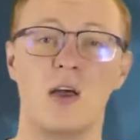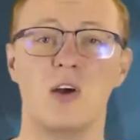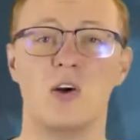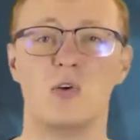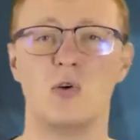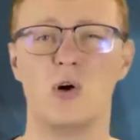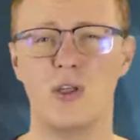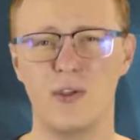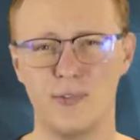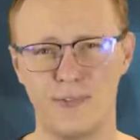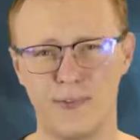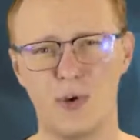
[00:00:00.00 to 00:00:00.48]

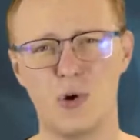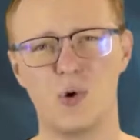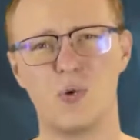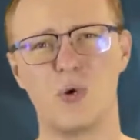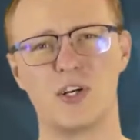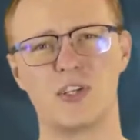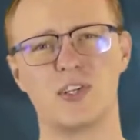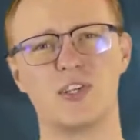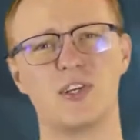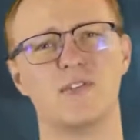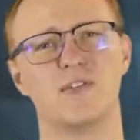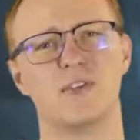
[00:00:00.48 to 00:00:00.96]
Well, if you're
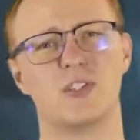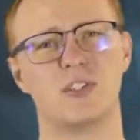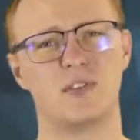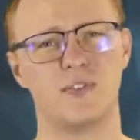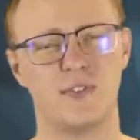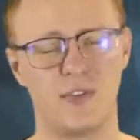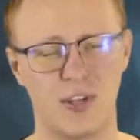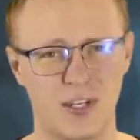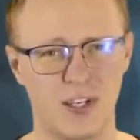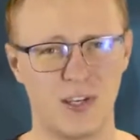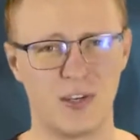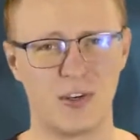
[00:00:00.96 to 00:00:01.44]
watching this
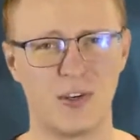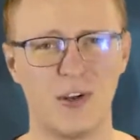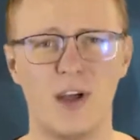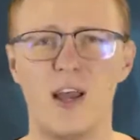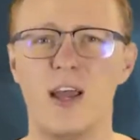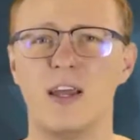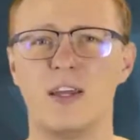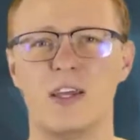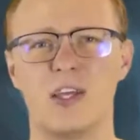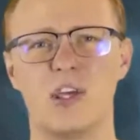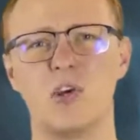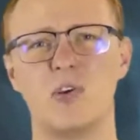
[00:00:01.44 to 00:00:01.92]
video,
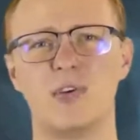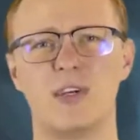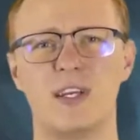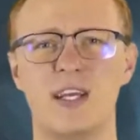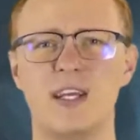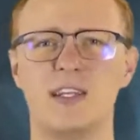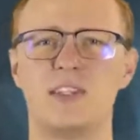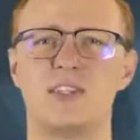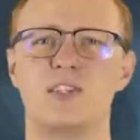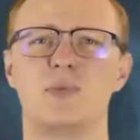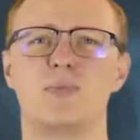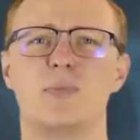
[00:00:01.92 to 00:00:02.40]
you
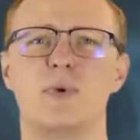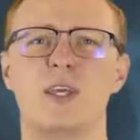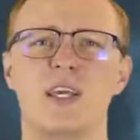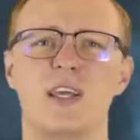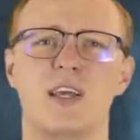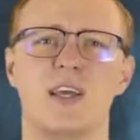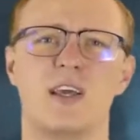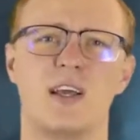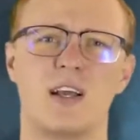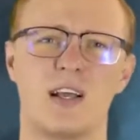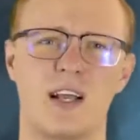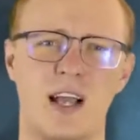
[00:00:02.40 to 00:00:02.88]
need to be